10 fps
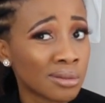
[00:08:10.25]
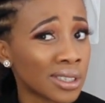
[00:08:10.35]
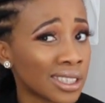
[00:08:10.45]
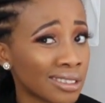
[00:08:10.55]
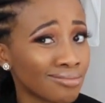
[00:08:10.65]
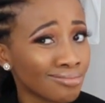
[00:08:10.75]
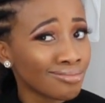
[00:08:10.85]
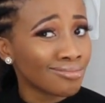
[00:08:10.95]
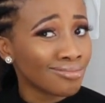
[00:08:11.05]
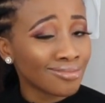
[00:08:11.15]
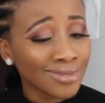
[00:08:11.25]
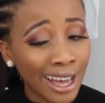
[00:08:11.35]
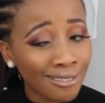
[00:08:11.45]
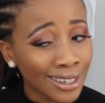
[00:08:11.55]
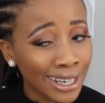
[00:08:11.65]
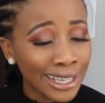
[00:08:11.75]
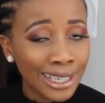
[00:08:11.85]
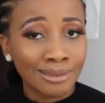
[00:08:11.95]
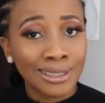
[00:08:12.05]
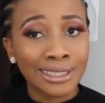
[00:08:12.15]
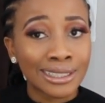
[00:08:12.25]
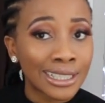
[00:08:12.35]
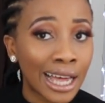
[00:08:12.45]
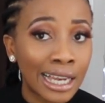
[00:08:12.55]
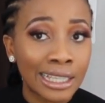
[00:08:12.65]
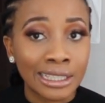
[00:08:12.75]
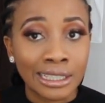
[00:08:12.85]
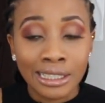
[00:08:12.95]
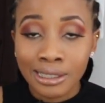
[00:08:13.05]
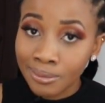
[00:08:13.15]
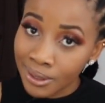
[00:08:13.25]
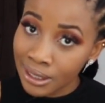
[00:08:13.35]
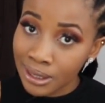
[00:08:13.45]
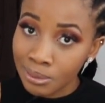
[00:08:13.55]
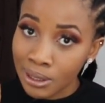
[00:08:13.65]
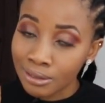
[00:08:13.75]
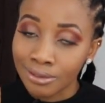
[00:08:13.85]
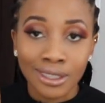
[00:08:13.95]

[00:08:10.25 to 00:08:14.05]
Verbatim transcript: I'm just like, I feel like it was just a little bit expensive,